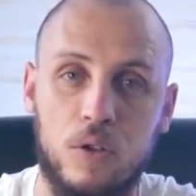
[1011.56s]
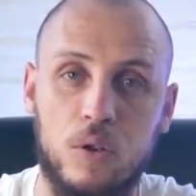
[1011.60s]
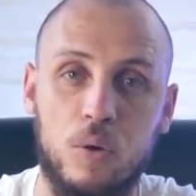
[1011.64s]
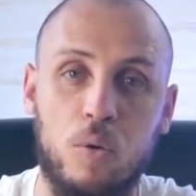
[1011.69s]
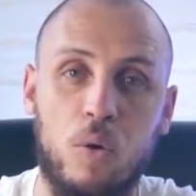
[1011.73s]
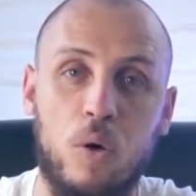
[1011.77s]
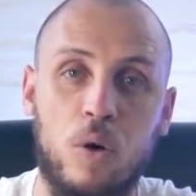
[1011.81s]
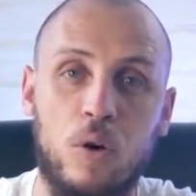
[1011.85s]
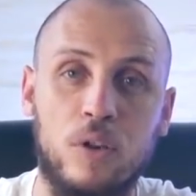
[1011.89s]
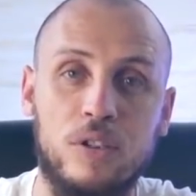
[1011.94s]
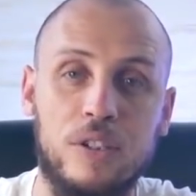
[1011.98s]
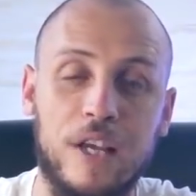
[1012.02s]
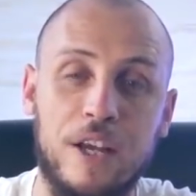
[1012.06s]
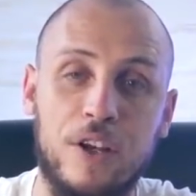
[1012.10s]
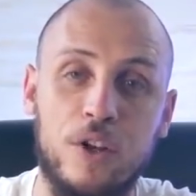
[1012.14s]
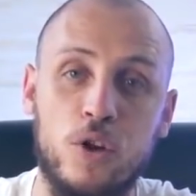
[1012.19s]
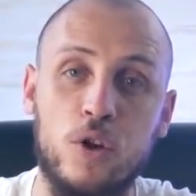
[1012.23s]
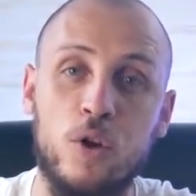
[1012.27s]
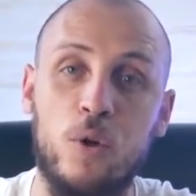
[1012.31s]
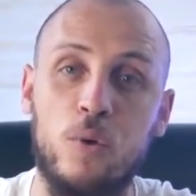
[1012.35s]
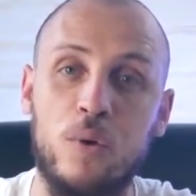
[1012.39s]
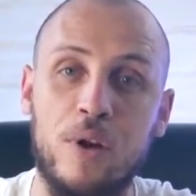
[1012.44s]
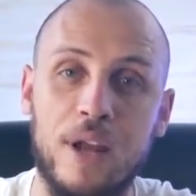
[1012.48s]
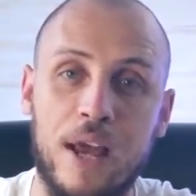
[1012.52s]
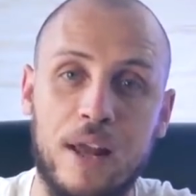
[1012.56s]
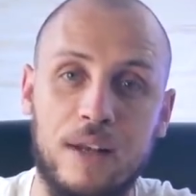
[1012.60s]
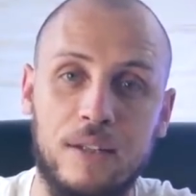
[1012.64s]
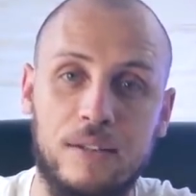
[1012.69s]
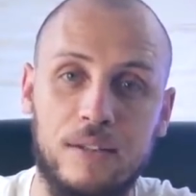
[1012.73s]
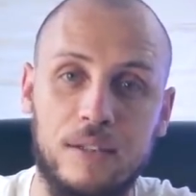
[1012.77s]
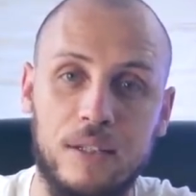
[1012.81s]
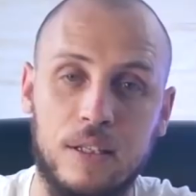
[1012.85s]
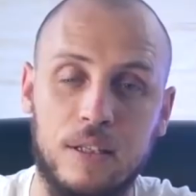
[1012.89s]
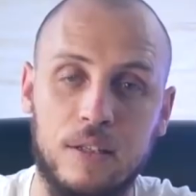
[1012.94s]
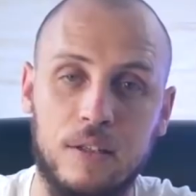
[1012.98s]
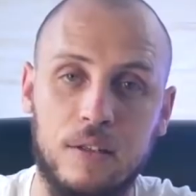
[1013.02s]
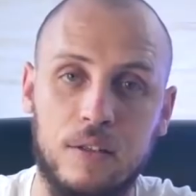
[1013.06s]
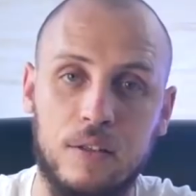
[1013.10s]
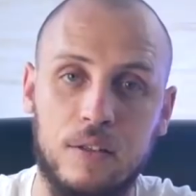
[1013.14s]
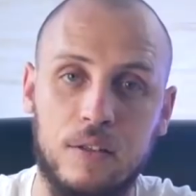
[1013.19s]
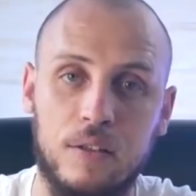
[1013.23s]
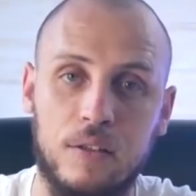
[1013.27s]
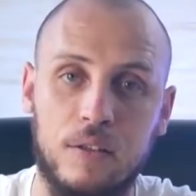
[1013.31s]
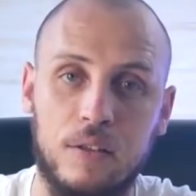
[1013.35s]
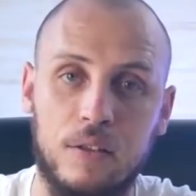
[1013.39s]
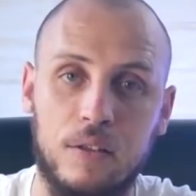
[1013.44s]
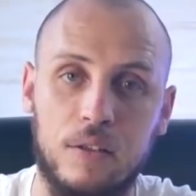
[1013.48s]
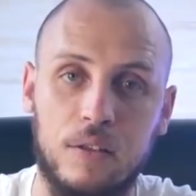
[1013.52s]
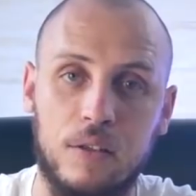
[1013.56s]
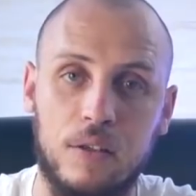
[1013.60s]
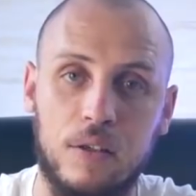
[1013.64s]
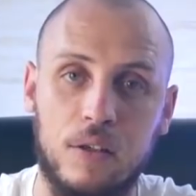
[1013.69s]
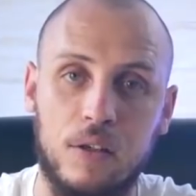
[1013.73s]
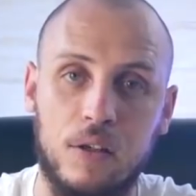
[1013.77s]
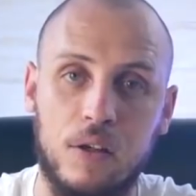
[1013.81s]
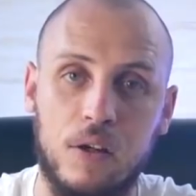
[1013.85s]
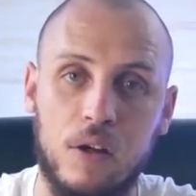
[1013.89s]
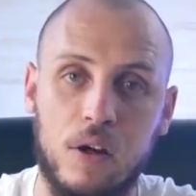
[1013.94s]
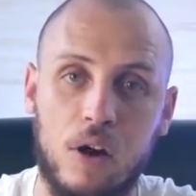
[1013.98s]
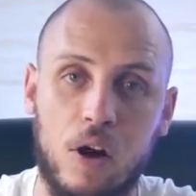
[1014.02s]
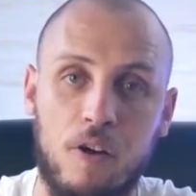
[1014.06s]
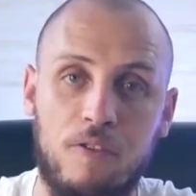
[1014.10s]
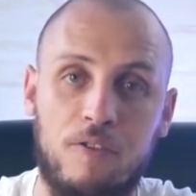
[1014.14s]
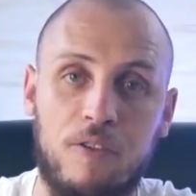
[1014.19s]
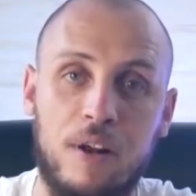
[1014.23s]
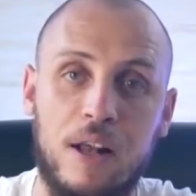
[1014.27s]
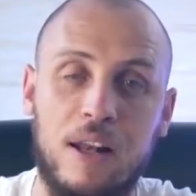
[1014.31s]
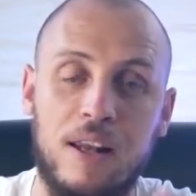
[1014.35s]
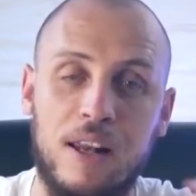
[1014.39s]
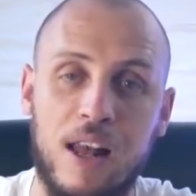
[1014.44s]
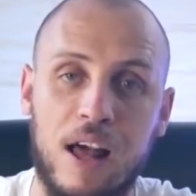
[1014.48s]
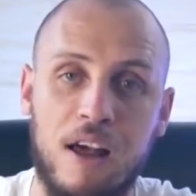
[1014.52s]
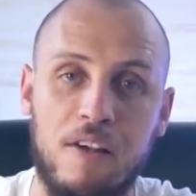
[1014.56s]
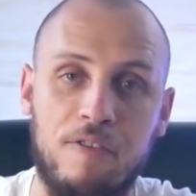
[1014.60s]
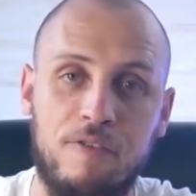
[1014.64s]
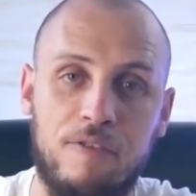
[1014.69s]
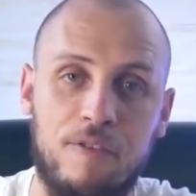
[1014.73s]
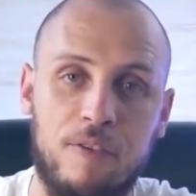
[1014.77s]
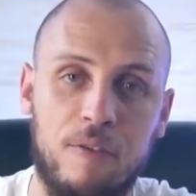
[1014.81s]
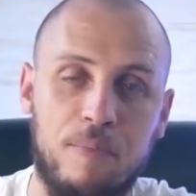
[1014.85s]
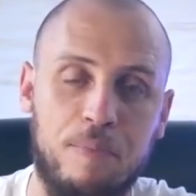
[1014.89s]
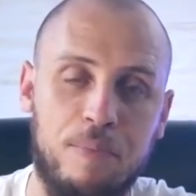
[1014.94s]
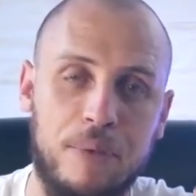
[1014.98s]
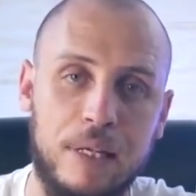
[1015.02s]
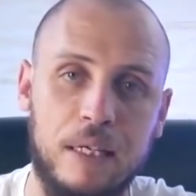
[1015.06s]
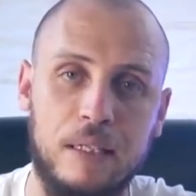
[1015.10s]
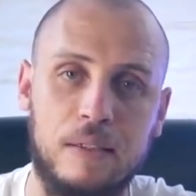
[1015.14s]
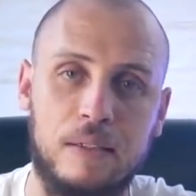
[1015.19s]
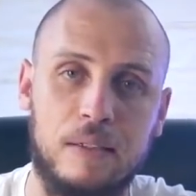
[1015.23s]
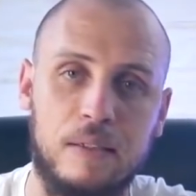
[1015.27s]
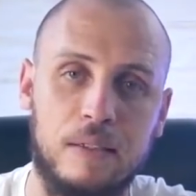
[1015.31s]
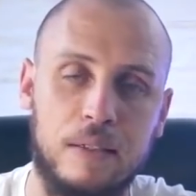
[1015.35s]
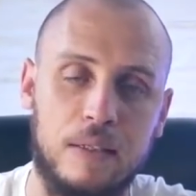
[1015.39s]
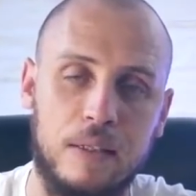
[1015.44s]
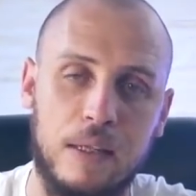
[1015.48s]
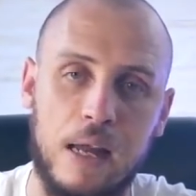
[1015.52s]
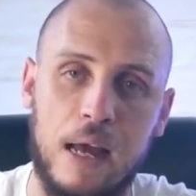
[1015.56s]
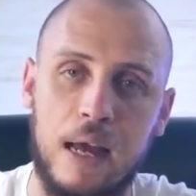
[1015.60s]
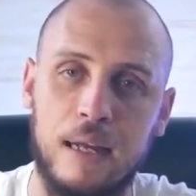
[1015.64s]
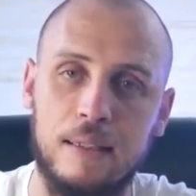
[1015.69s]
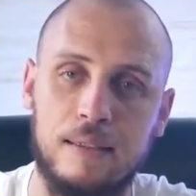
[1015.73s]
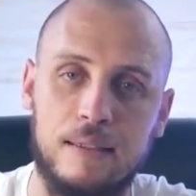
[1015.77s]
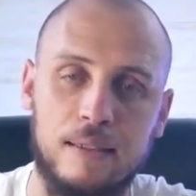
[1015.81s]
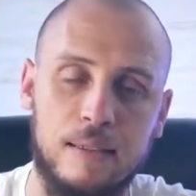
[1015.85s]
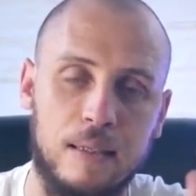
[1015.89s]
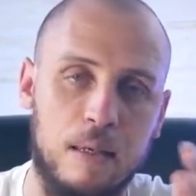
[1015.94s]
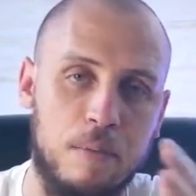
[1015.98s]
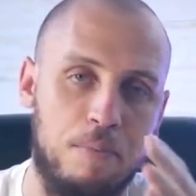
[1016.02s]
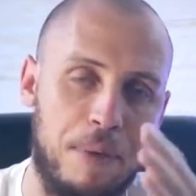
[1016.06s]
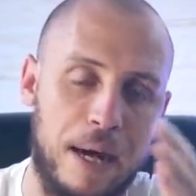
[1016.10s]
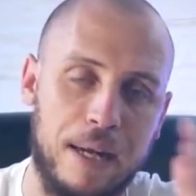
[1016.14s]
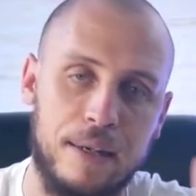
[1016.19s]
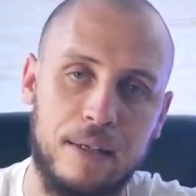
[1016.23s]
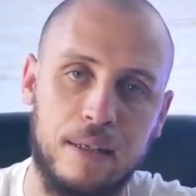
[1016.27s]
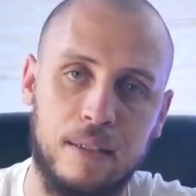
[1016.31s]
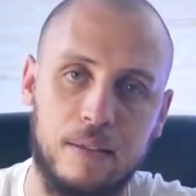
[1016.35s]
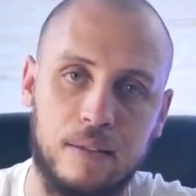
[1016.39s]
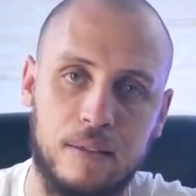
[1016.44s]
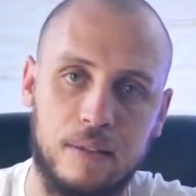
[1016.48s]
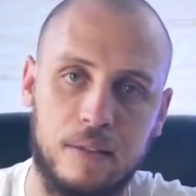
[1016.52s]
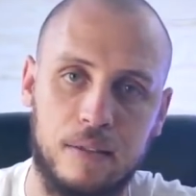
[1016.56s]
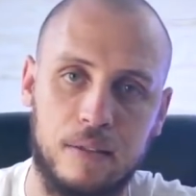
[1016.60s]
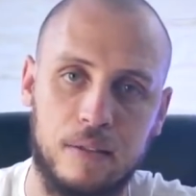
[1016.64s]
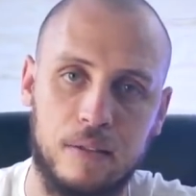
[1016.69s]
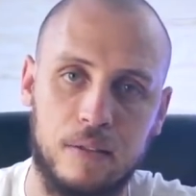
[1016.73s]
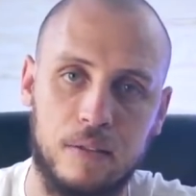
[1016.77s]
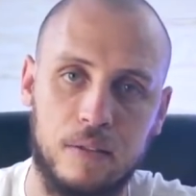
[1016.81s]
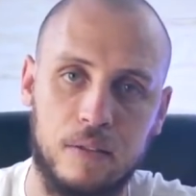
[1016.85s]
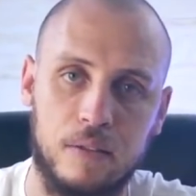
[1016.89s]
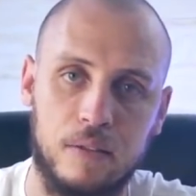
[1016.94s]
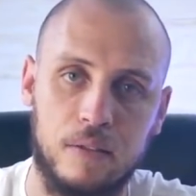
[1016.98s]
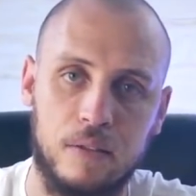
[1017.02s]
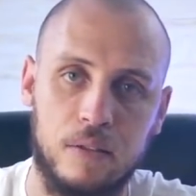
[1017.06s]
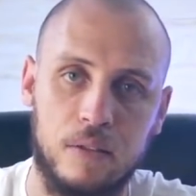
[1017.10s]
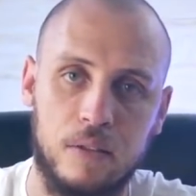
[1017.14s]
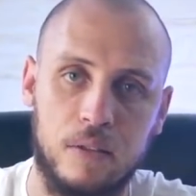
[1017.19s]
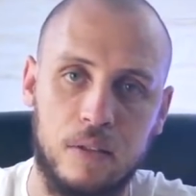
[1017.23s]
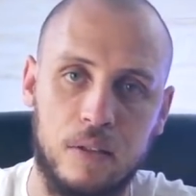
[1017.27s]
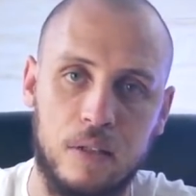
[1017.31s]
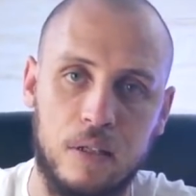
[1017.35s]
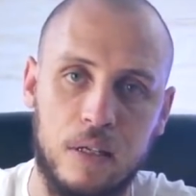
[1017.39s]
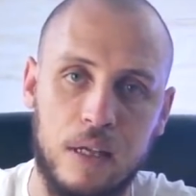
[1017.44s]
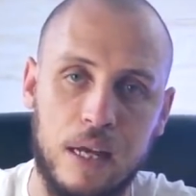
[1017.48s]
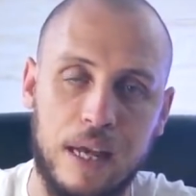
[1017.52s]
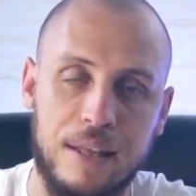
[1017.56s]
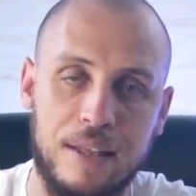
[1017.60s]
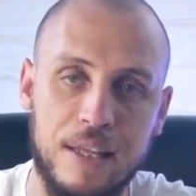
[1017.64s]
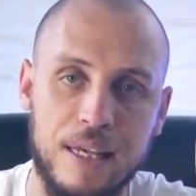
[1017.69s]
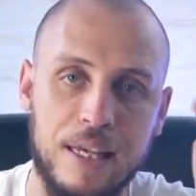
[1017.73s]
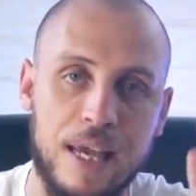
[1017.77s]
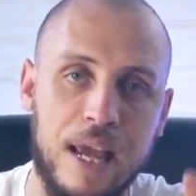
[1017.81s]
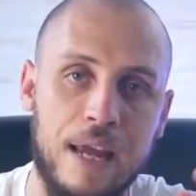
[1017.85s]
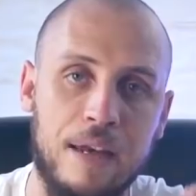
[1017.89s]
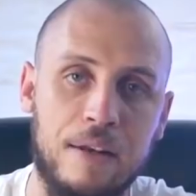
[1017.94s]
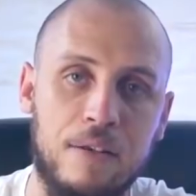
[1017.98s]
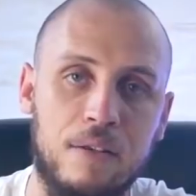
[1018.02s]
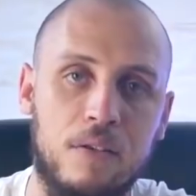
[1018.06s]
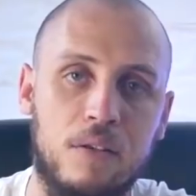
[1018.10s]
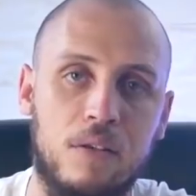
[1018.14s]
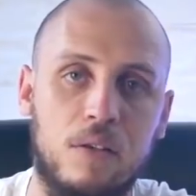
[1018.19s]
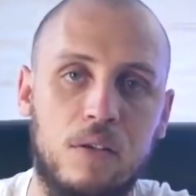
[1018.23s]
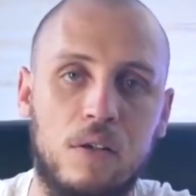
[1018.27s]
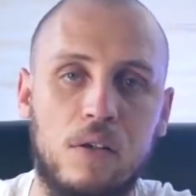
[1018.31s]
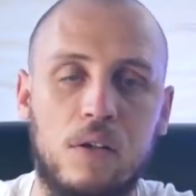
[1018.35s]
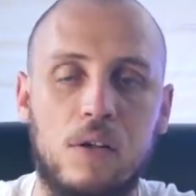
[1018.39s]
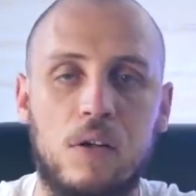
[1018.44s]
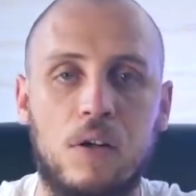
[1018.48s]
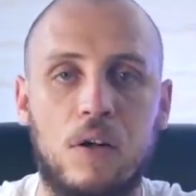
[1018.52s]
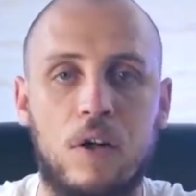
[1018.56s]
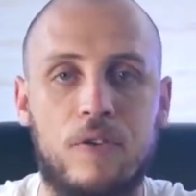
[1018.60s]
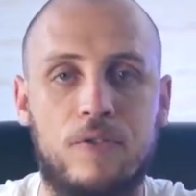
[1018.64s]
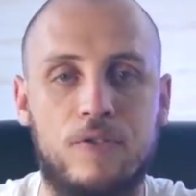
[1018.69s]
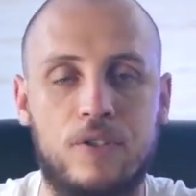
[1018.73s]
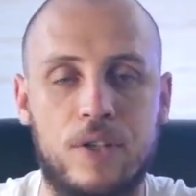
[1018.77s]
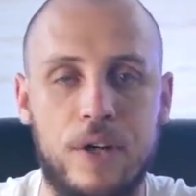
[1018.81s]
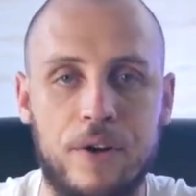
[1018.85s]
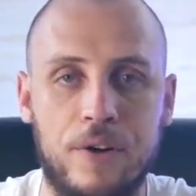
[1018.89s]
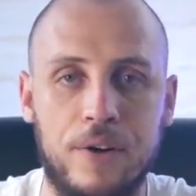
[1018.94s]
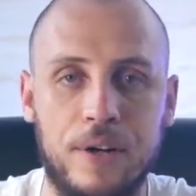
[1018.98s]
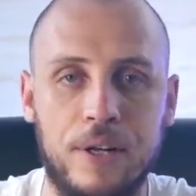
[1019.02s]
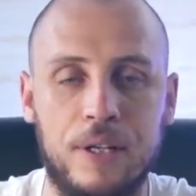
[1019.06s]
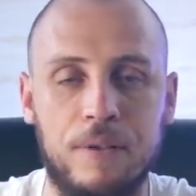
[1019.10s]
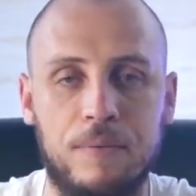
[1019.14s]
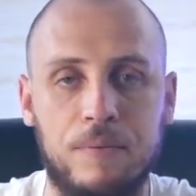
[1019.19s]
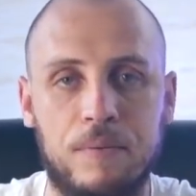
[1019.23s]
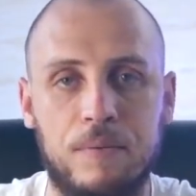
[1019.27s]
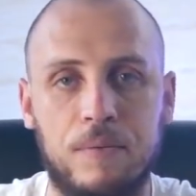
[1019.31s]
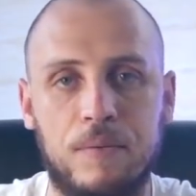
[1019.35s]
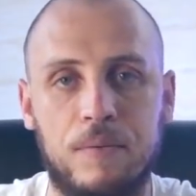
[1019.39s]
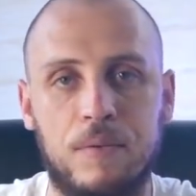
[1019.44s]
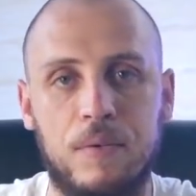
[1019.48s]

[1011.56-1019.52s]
towards a new reality of love, peace, light, abundance, and the end of tyranny,